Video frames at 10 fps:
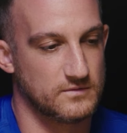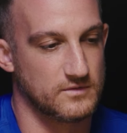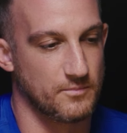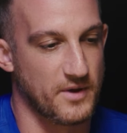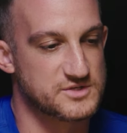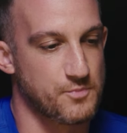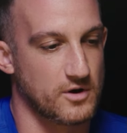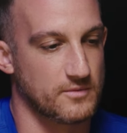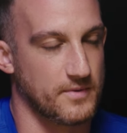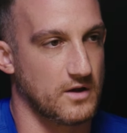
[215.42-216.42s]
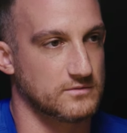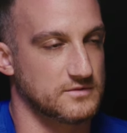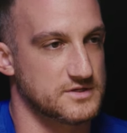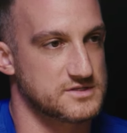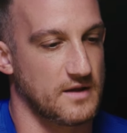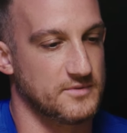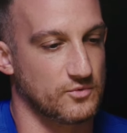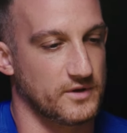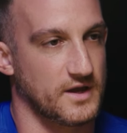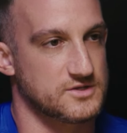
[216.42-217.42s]
the best part about this time of year
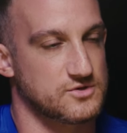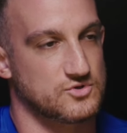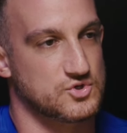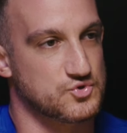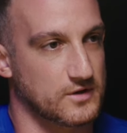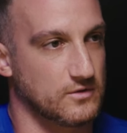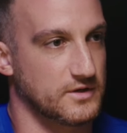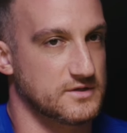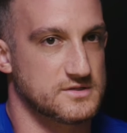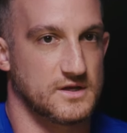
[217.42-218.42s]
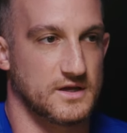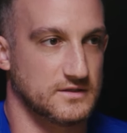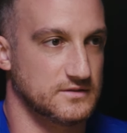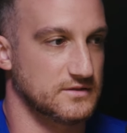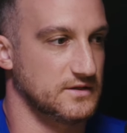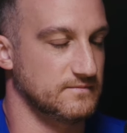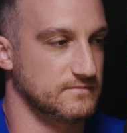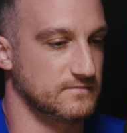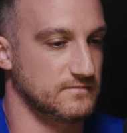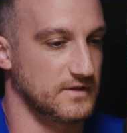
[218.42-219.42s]
when guys start to trickle in is that it
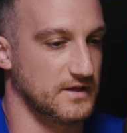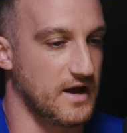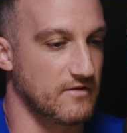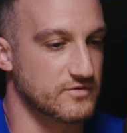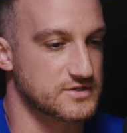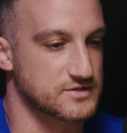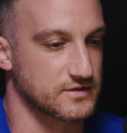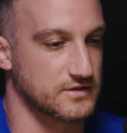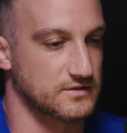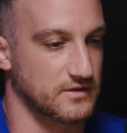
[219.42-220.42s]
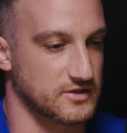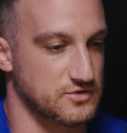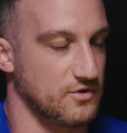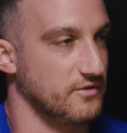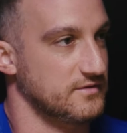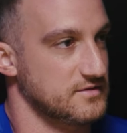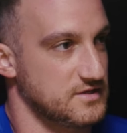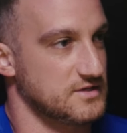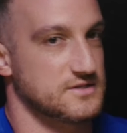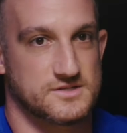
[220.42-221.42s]
it obviously lets you know that the
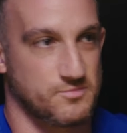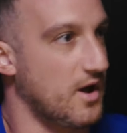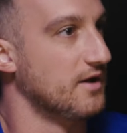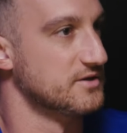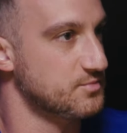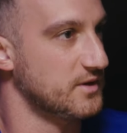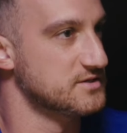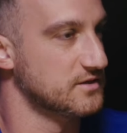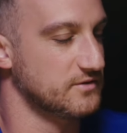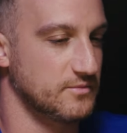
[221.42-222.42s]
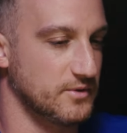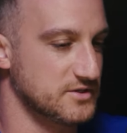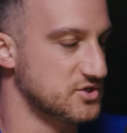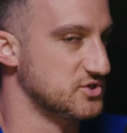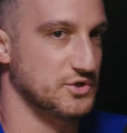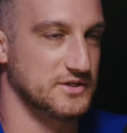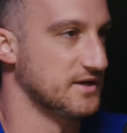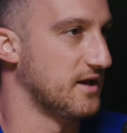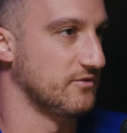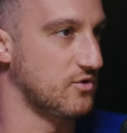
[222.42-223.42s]
season is upon us basically but it's just good to
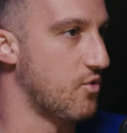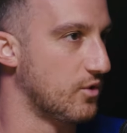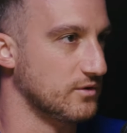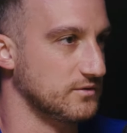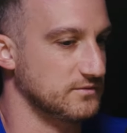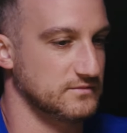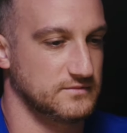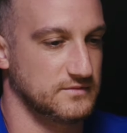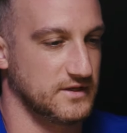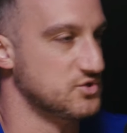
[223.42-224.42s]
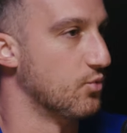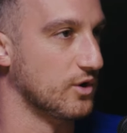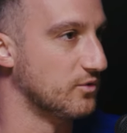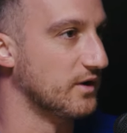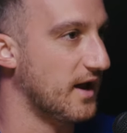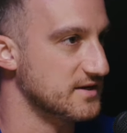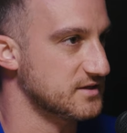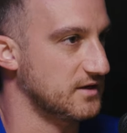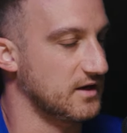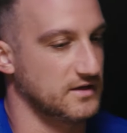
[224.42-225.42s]
get on the court and get to work with guys
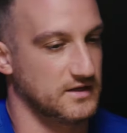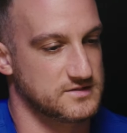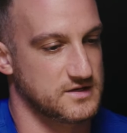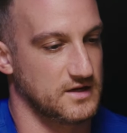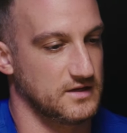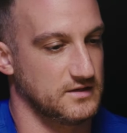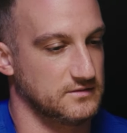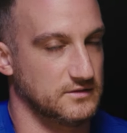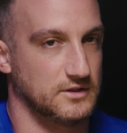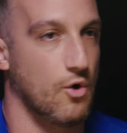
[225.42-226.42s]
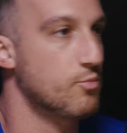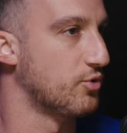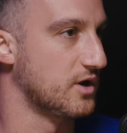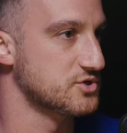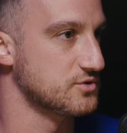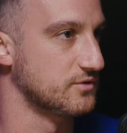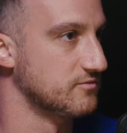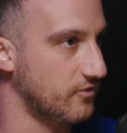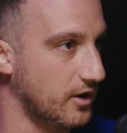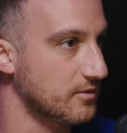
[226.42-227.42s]
again it's a low pressure
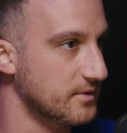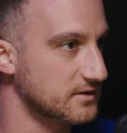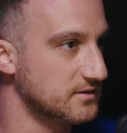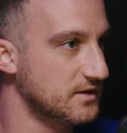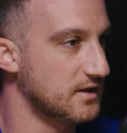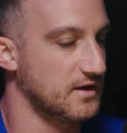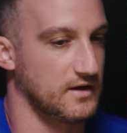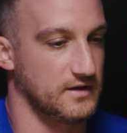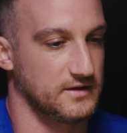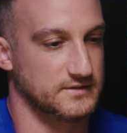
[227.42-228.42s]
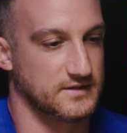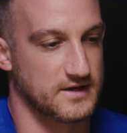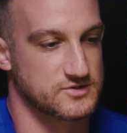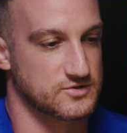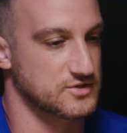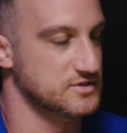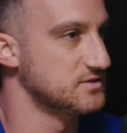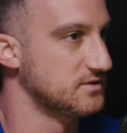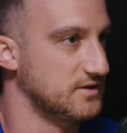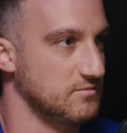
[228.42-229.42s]
environment uh, guys are
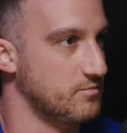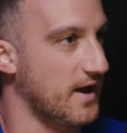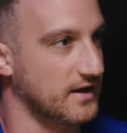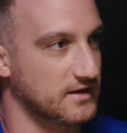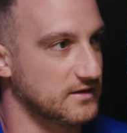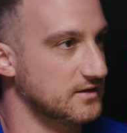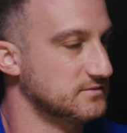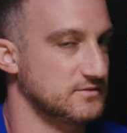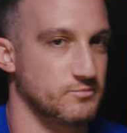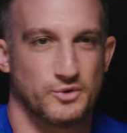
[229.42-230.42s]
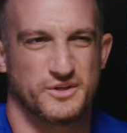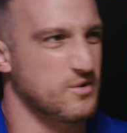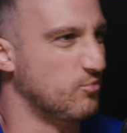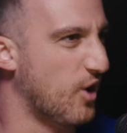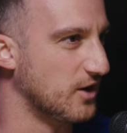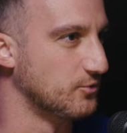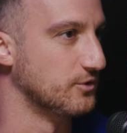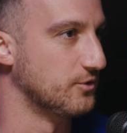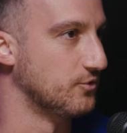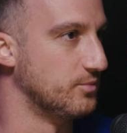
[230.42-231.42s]
just getting back in it, building camaraderie a
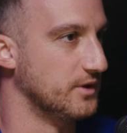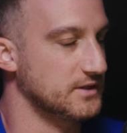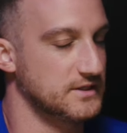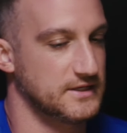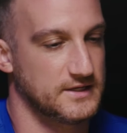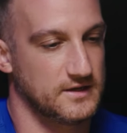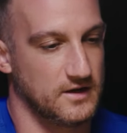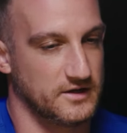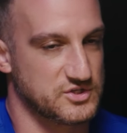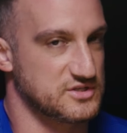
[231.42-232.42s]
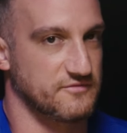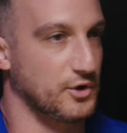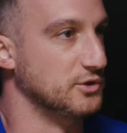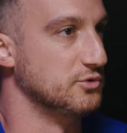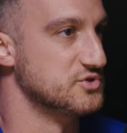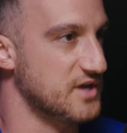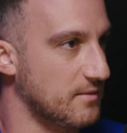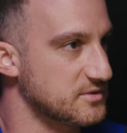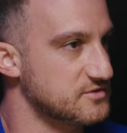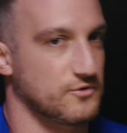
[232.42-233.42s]
little bit. Uh, it's just a very loose
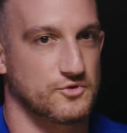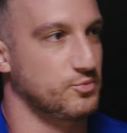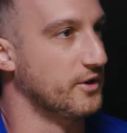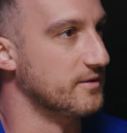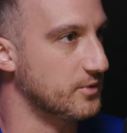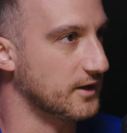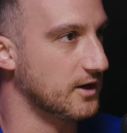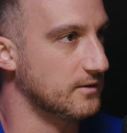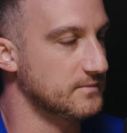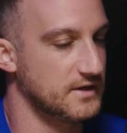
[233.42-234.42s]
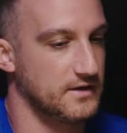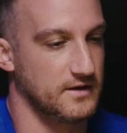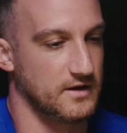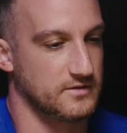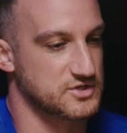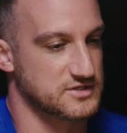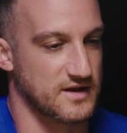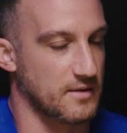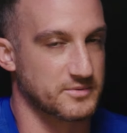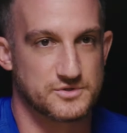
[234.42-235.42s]
atmosphere. They're playing pickup. Uh, it's just an
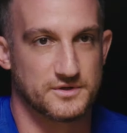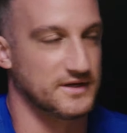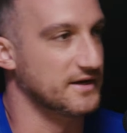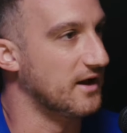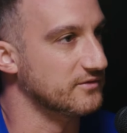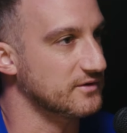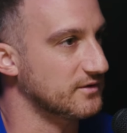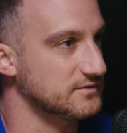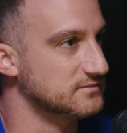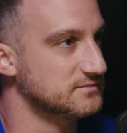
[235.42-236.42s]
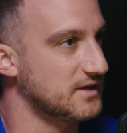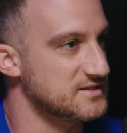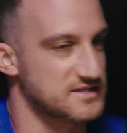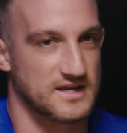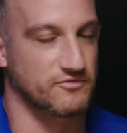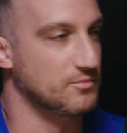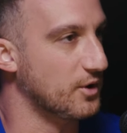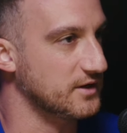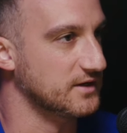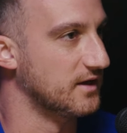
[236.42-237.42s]
opportunity to get out there and, and see
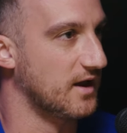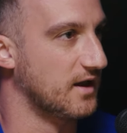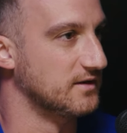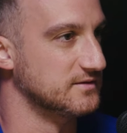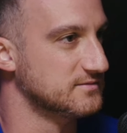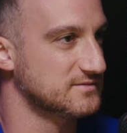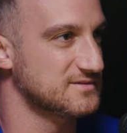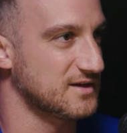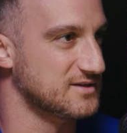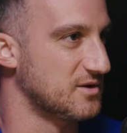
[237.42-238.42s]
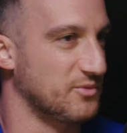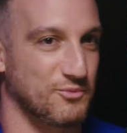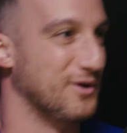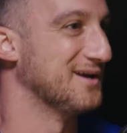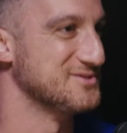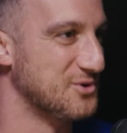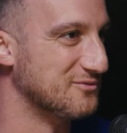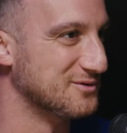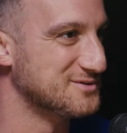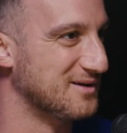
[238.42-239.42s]
everybody again. And it's like summer break is
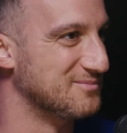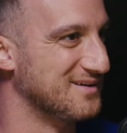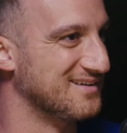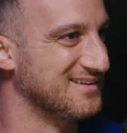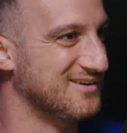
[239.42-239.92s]
over type thing, you